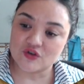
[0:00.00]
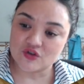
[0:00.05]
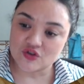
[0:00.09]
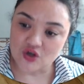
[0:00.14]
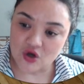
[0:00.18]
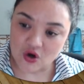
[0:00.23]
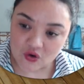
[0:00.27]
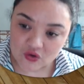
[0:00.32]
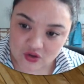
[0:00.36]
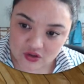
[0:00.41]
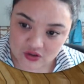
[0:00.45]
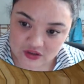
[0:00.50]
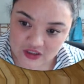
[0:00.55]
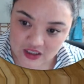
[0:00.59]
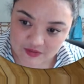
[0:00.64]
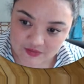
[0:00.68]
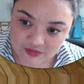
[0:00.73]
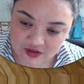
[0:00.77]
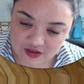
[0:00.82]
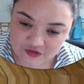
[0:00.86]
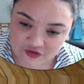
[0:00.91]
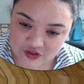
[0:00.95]
total number
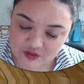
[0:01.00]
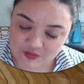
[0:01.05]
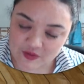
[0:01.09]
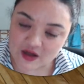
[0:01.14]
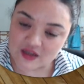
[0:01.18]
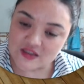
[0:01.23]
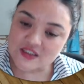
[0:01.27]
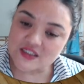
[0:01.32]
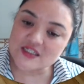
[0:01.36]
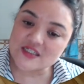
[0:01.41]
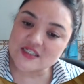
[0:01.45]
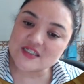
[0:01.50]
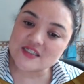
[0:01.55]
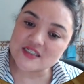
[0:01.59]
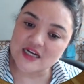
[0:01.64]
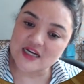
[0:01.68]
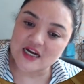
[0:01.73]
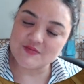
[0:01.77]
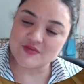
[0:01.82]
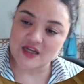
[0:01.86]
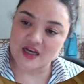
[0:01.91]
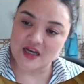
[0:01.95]
of responses
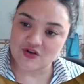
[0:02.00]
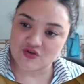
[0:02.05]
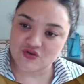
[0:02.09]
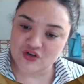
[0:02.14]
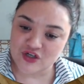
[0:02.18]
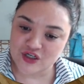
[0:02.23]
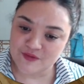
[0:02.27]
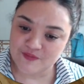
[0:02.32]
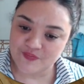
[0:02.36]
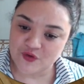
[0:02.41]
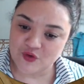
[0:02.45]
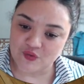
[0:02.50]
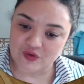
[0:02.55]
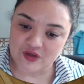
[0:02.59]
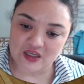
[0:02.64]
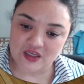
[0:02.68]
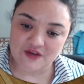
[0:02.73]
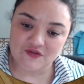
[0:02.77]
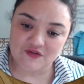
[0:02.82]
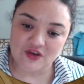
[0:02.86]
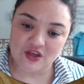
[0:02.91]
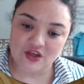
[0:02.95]
times 100 will give
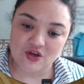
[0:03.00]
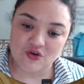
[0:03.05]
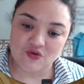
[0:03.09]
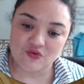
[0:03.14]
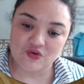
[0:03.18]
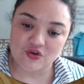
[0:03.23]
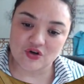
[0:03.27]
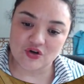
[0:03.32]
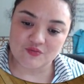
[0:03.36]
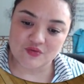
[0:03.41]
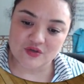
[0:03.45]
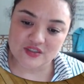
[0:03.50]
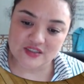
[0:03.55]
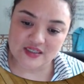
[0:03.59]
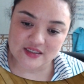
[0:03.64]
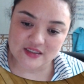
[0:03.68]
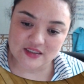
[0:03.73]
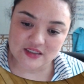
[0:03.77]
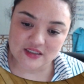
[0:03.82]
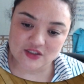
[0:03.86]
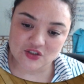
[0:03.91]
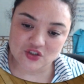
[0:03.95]
you your
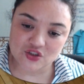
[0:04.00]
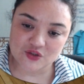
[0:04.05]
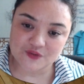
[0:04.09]
percentage.